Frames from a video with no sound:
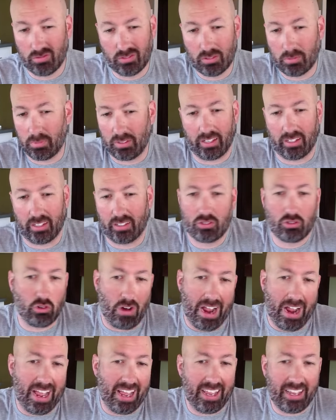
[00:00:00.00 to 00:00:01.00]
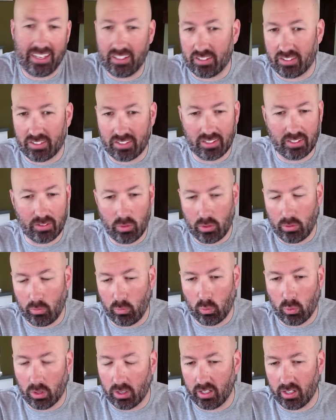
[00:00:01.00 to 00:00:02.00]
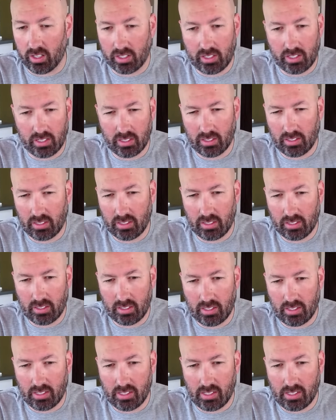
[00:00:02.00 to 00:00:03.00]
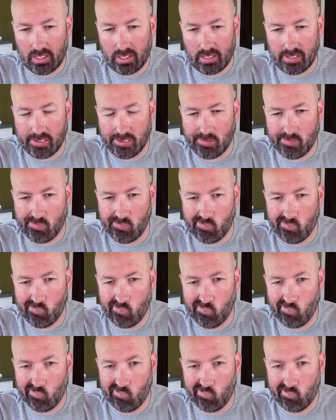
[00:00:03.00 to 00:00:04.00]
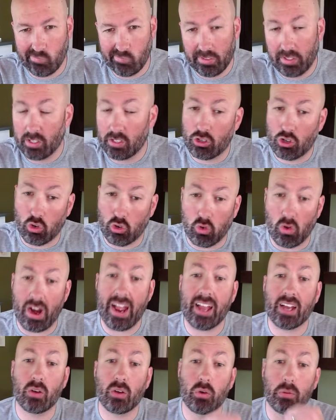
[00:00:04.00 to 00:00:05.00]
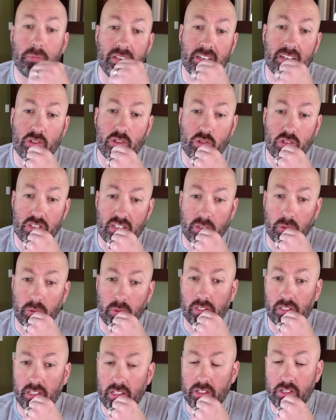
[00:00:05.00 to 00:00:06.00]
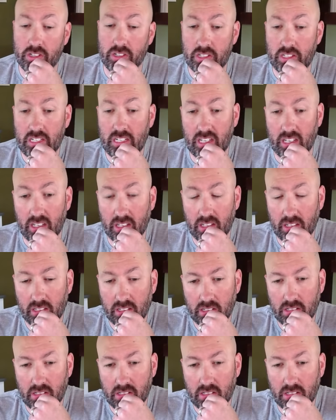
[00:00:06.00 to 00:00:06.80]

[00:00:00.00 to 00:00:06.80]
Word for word: Something like crags would work. Um, crack would be interesting with another C.